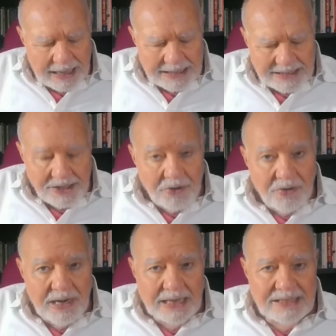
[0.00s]
as
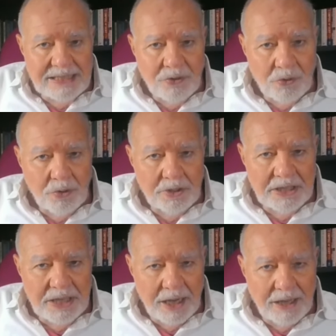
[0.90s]
long as all
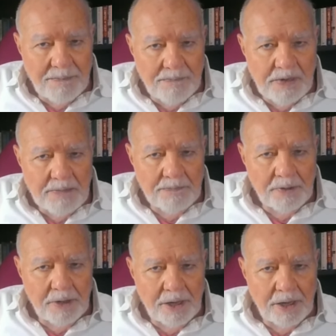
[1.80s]
the other people